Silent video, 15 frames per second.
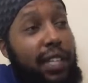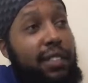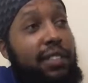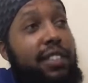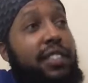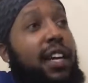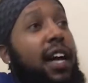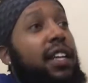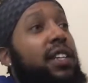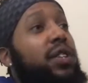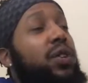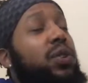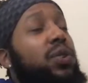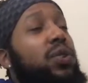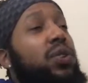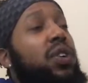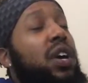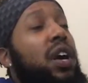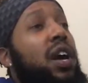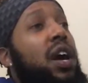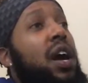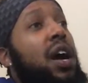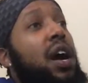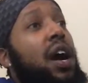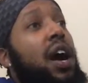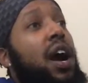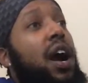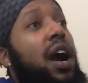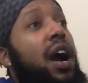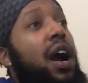is a solid dude.
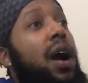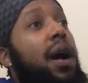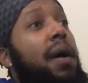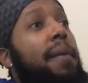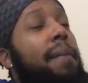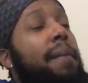I